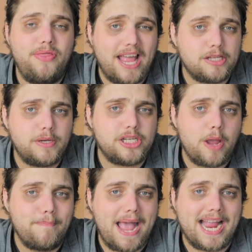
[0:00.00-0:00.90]
That's when it's
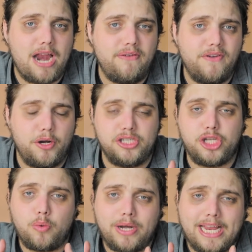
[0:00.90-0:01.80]
going back out of focus.
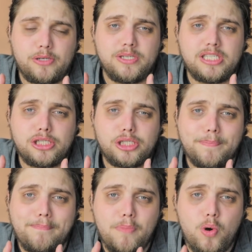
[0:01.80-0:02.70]
So you wanna get to its
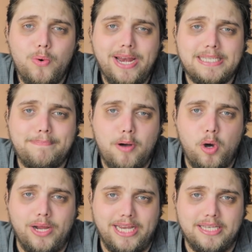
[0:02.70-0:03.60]
smallest
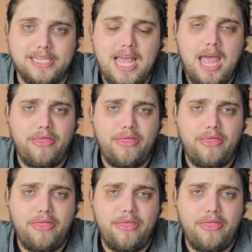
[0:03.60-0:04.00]
point.